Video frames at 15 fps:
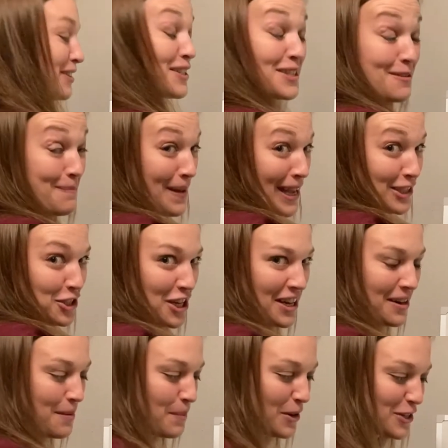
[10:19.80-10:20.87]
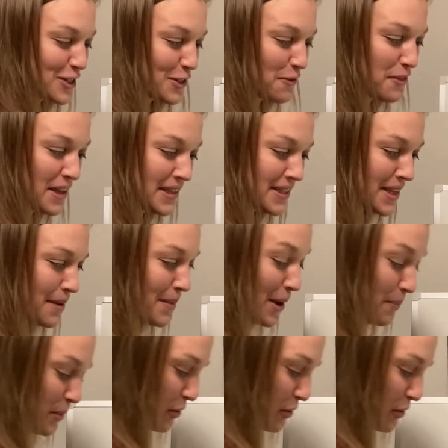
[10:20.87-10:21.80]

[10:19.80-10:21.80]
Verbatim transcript: There's some matching numbers, so things come out